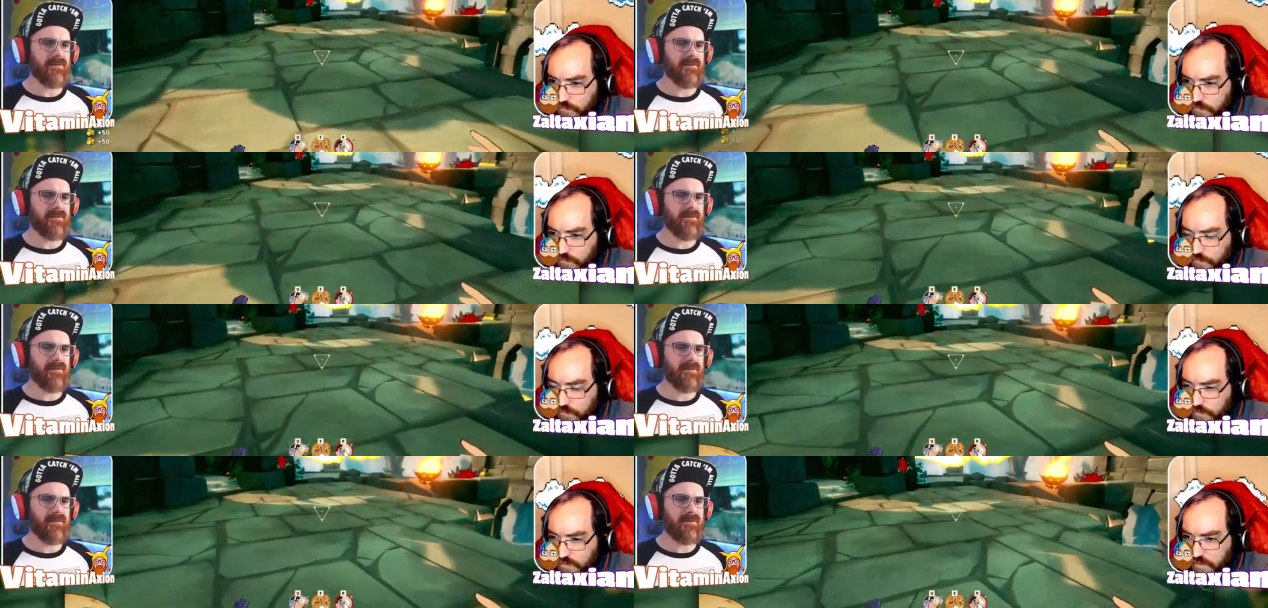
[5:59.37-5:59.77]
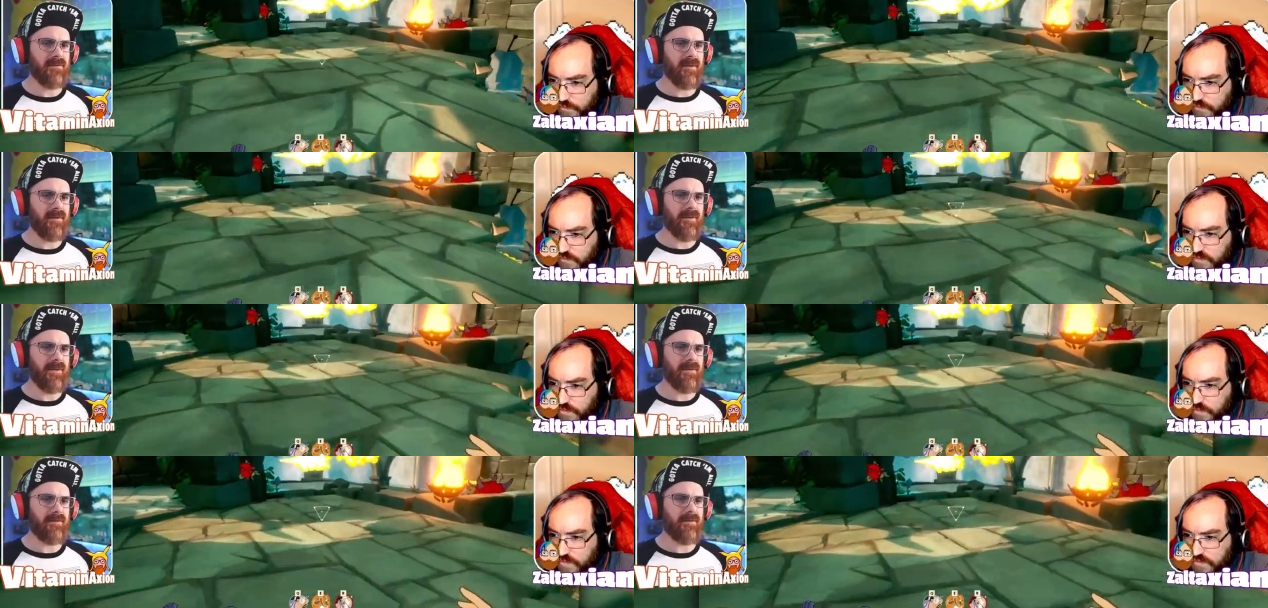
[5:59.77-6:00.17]
Speaker 1: They, they
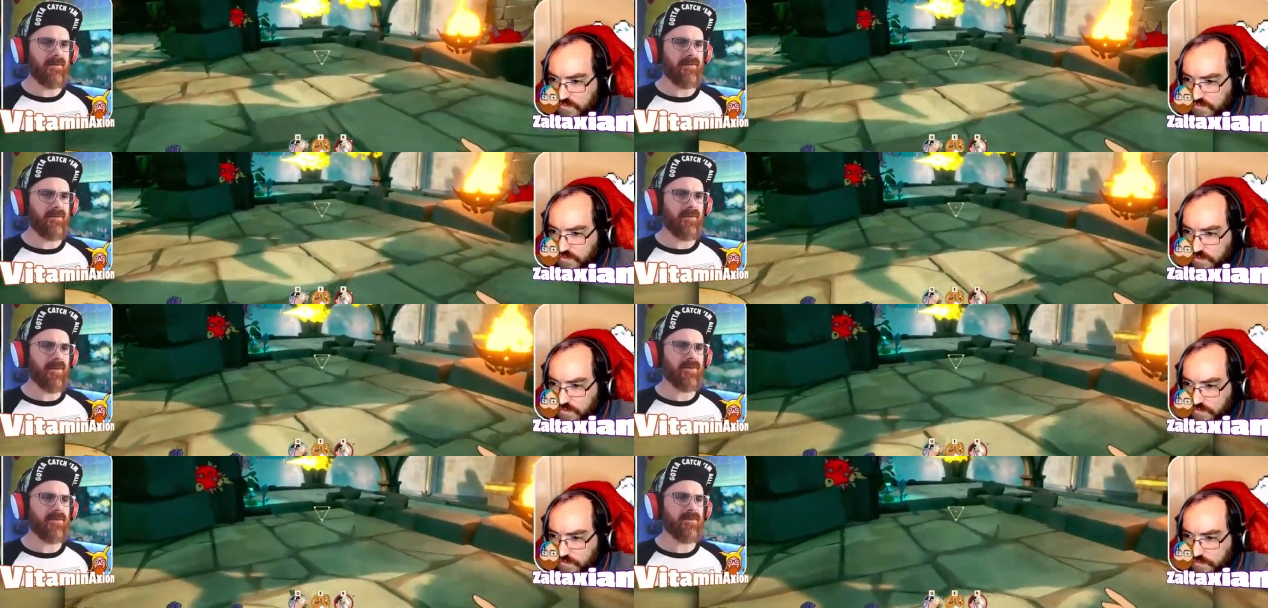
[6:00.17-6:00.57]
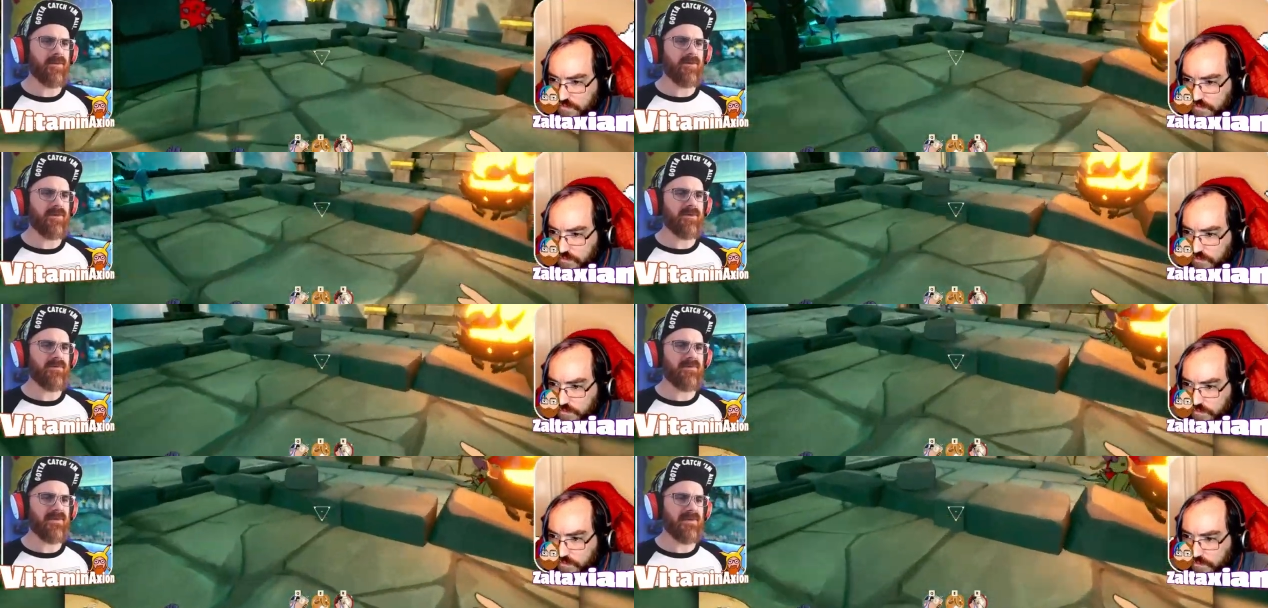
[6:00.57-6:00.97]
must mean, have. Mo
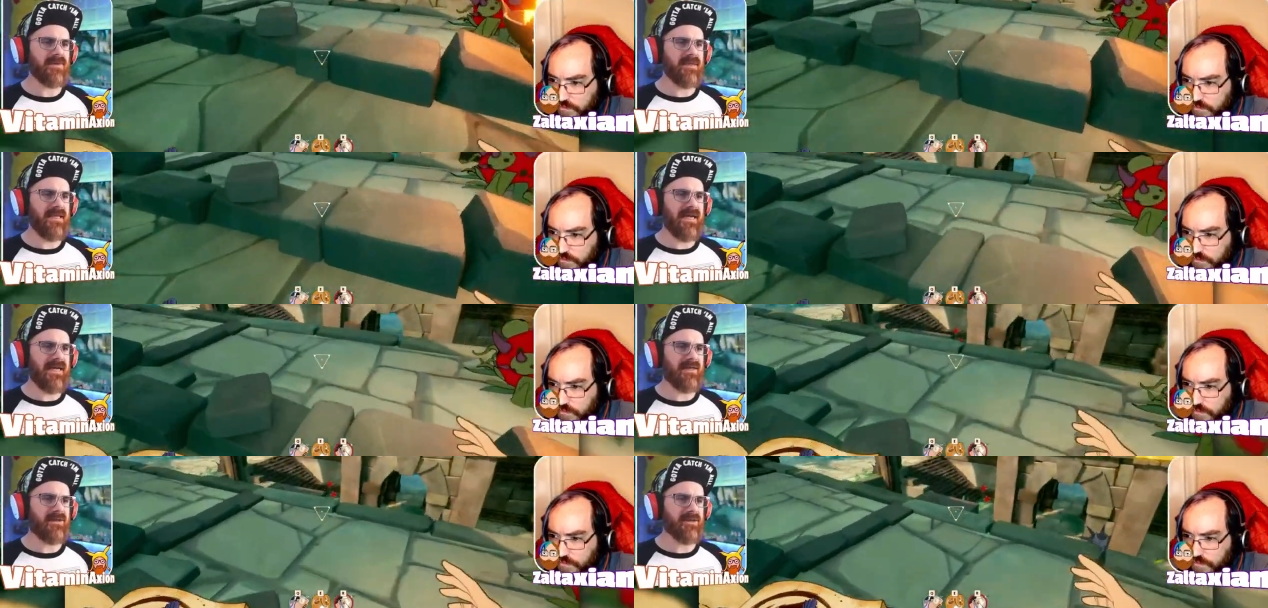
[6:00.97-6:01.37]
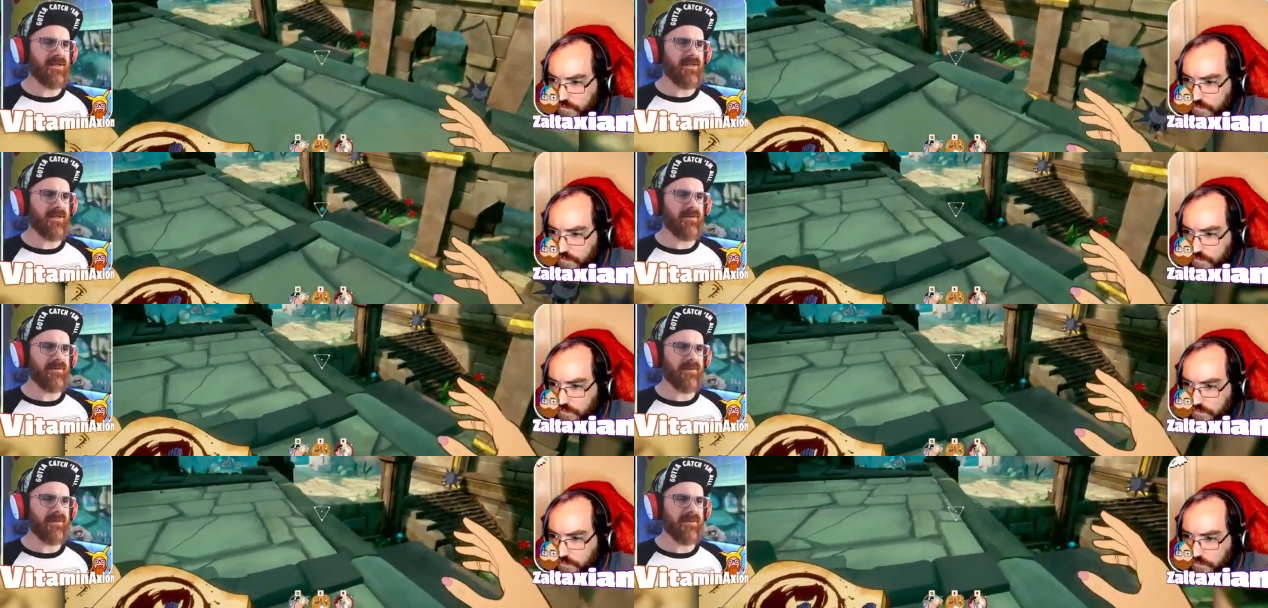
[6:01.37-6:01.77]
most of it's cash
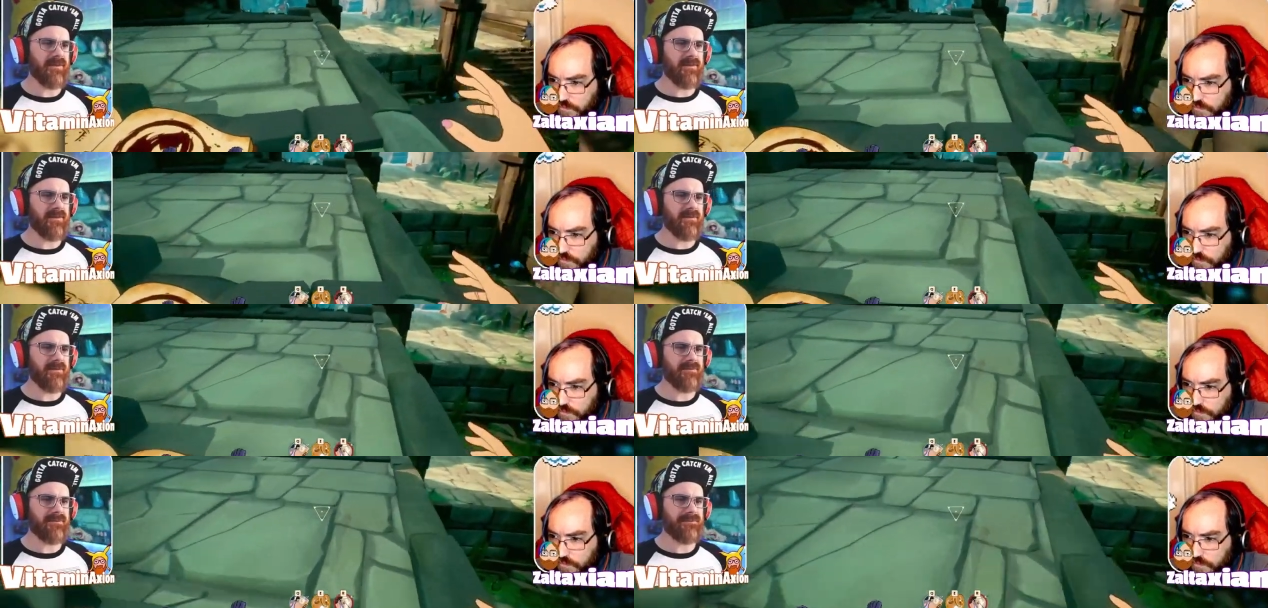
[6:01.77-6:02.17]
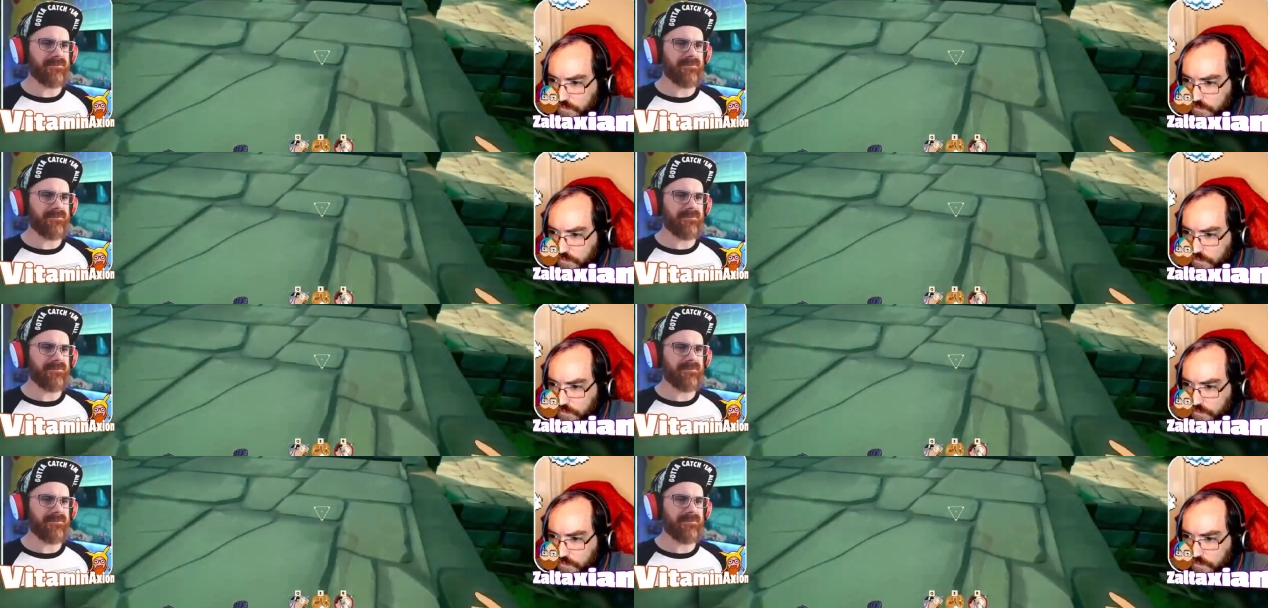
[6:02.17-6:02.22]
anyway, so.